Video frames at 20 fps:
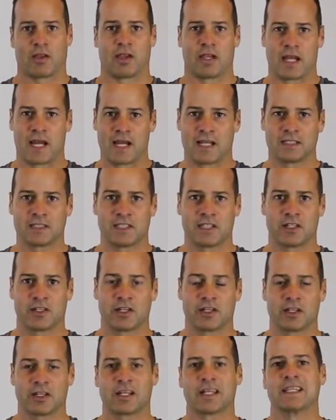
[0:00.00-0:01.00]
The
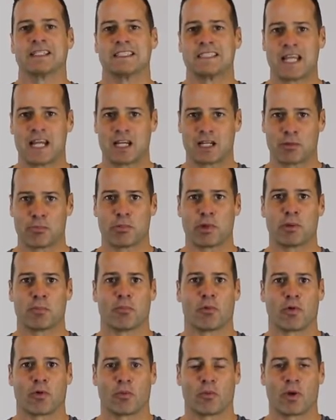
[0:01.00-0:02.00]
anterior can take a
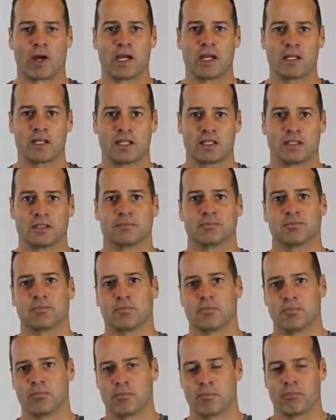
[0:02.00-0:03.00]
bit more weight.
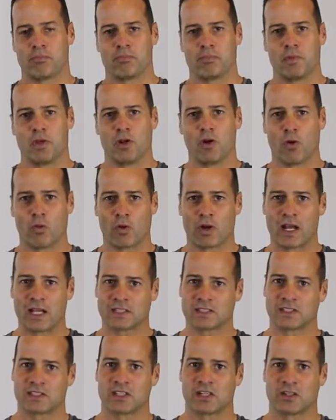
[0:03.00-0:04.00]
You don't
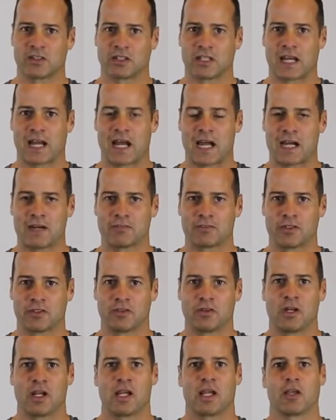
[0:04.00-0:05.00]
necessarily have
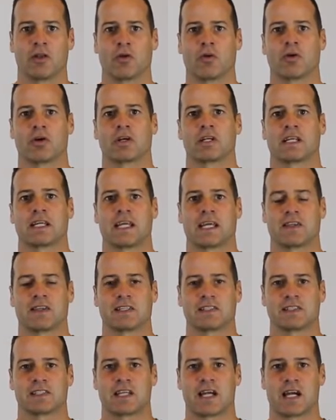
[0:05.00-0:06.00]
to in order to
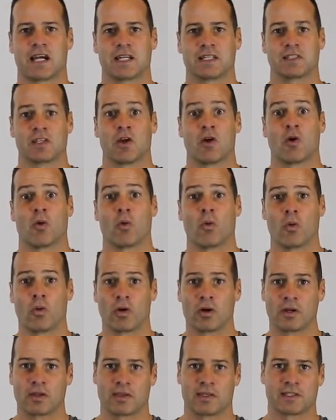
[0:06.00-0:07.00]
get the size
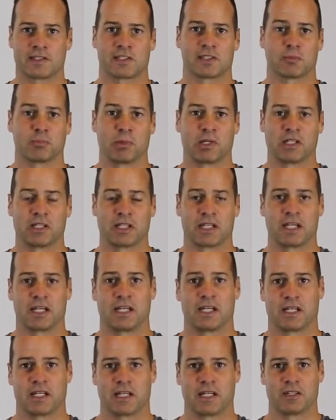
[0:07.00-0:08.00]
or the
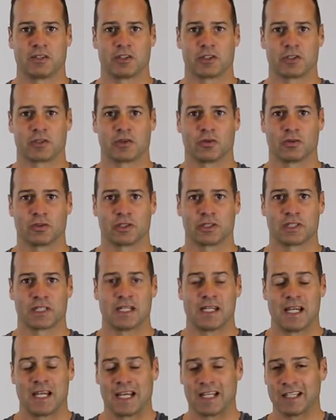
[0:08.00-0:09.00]
stability in the
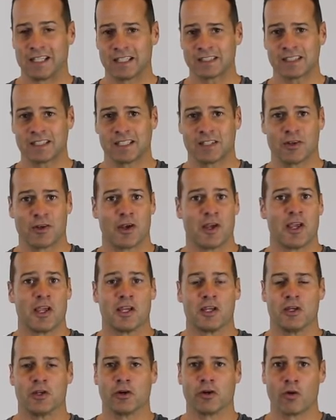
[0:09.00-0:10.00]
shoulders. And listen,
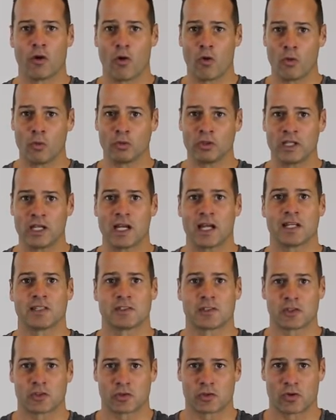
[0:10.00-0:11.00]
you're only
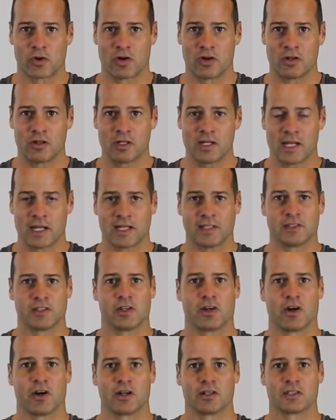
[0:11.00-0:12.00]
as strong
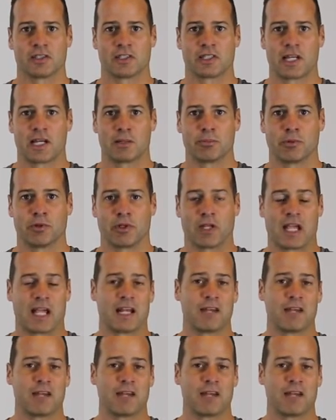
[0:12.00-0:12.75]
as you are stable.